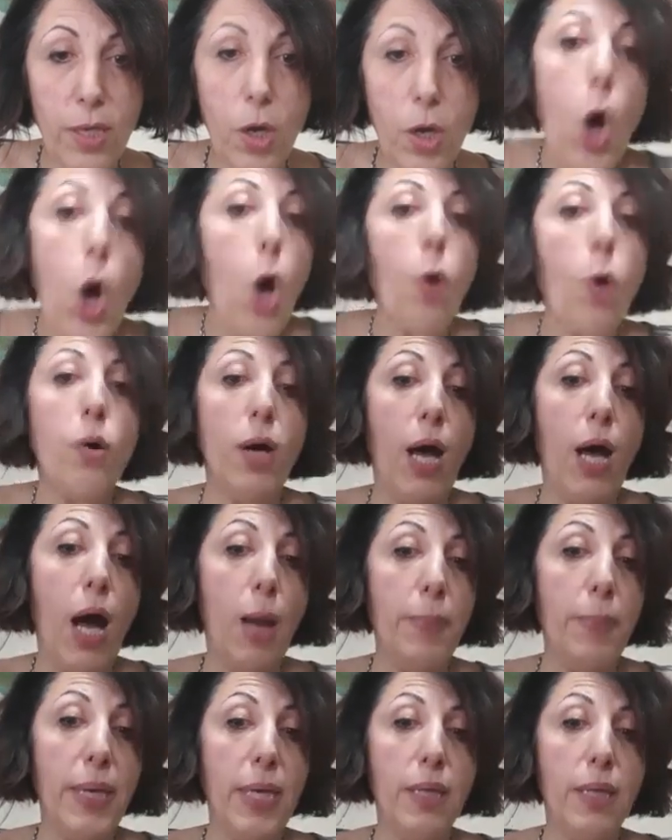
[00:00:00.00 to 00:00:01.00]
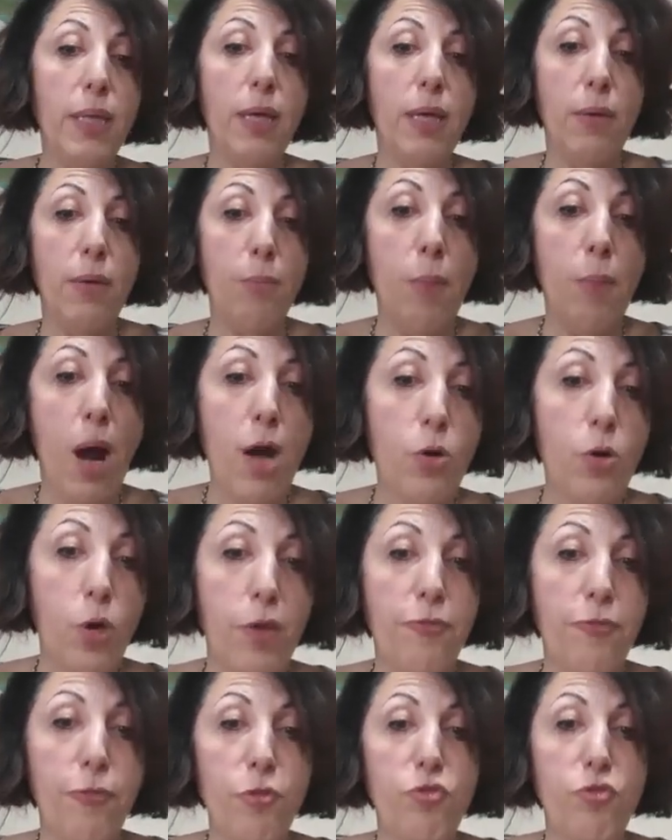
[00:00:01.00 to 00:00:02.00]
Oh, I mean, Marco,
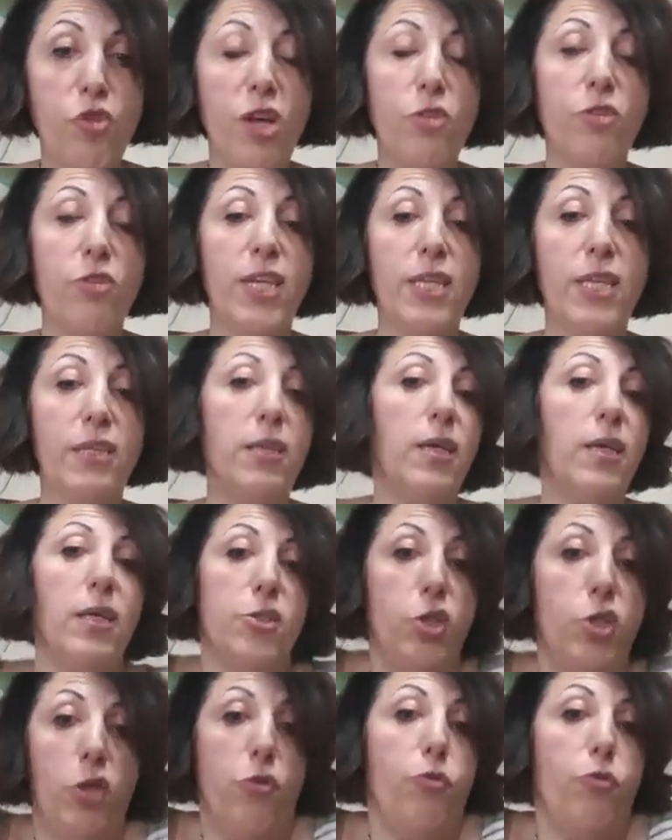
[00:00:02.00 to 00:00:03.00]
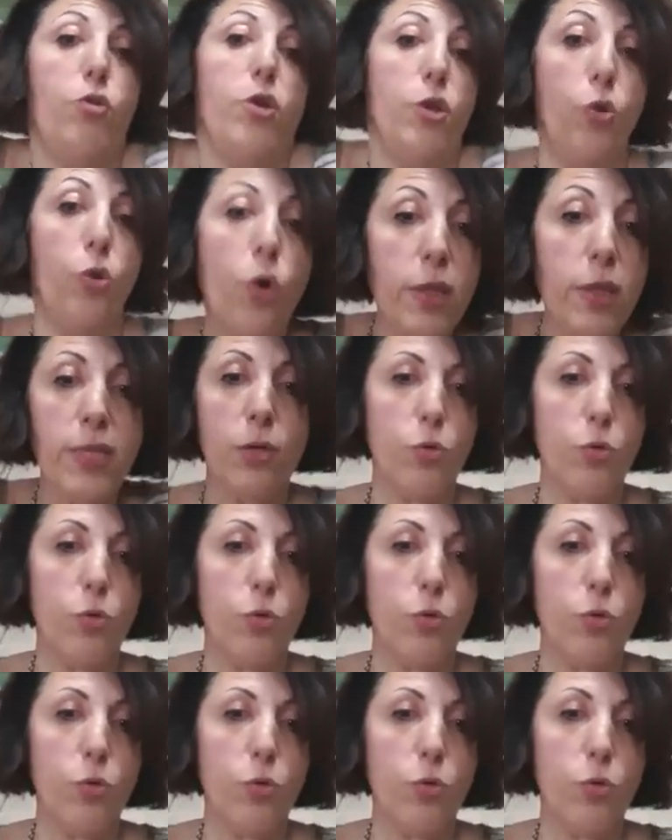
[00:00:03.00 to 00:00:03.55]
if you're trying to get the LG30 only,